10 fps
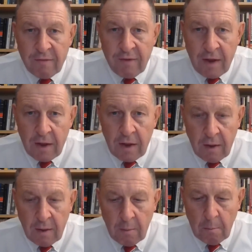The
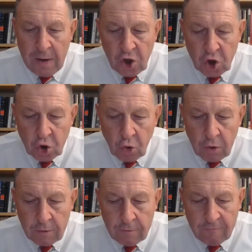answer,
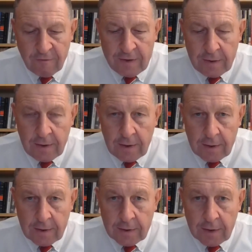disappointing.
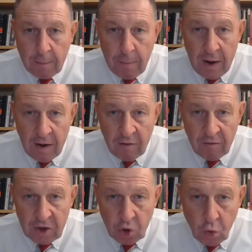The
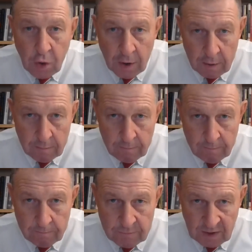Ukrainian government
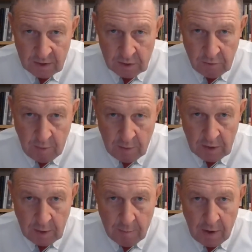consistently
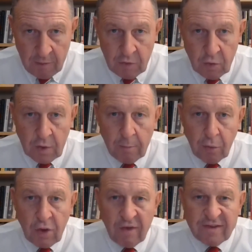pursues an anti-Israeli